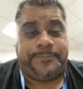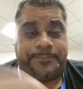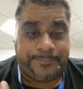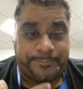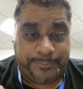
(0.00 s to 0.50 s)

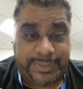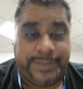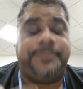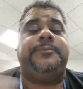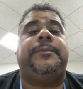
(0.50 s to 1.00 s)
me,
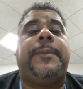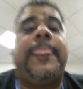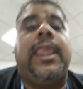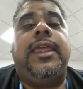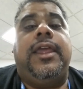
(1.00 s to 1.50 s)

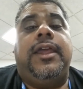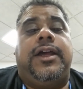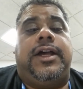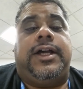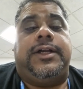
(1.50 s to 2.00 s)

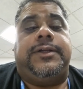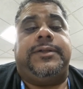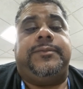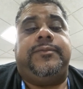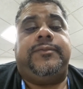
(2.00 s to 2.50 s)

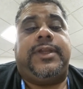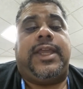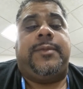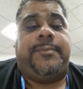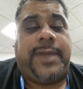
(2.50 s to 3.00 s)
am
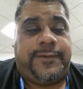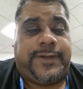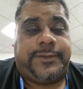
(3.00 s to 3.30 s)
a pedophile.